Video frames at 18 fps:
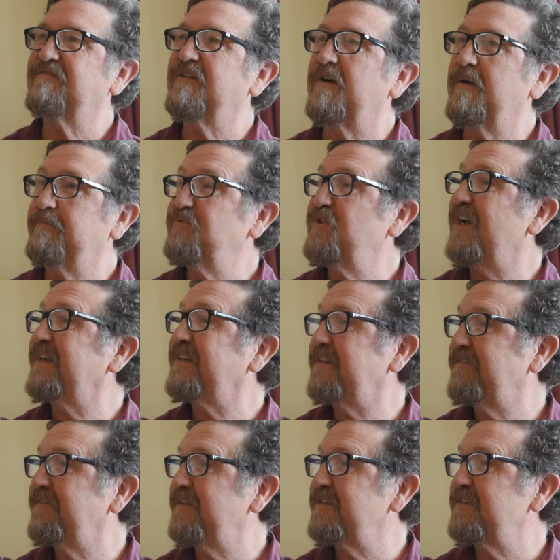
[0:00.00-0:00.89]

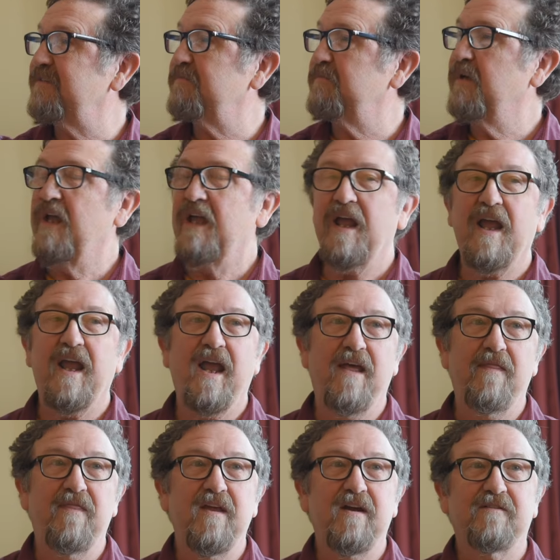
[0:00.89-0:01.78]
objectivism,
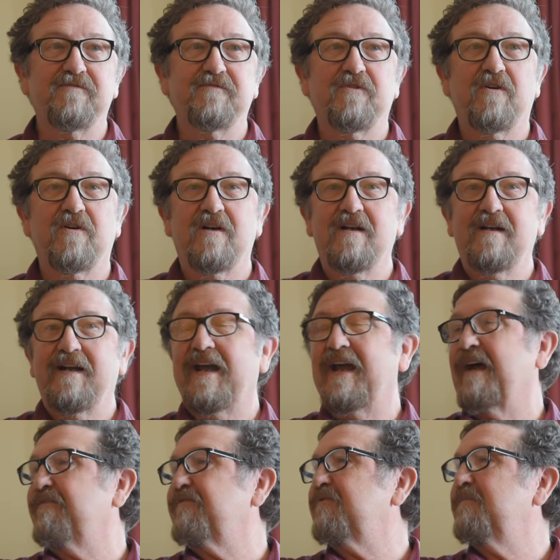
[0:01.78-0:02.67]
and therefore an
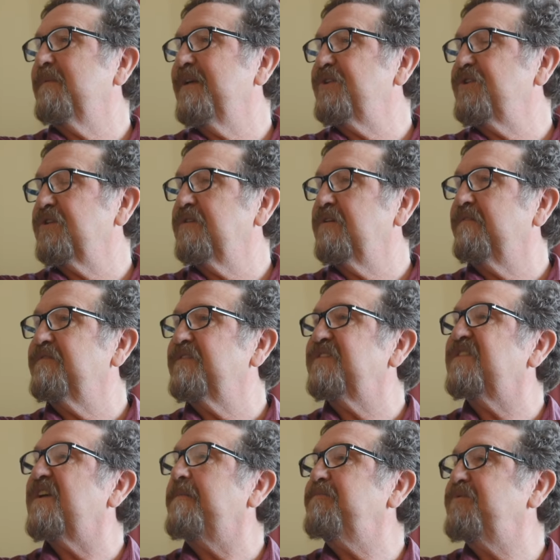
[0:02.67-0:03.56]
affirmation of
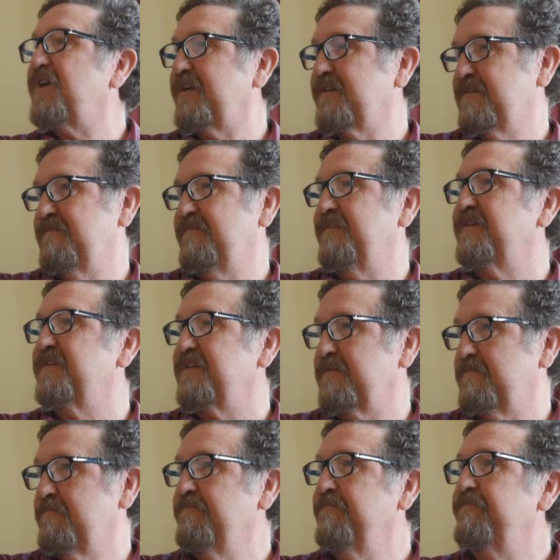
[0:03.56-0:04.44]

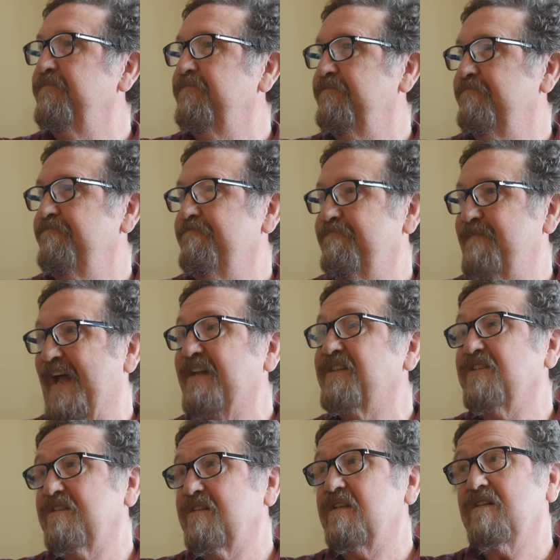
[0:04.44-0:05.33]
subjectivism.
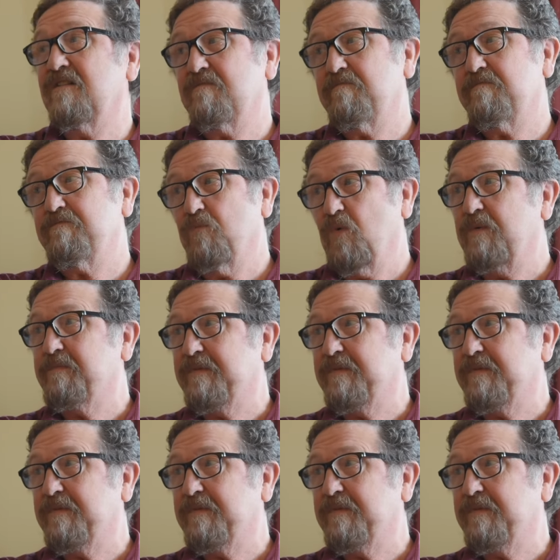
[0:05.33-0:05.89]
That's what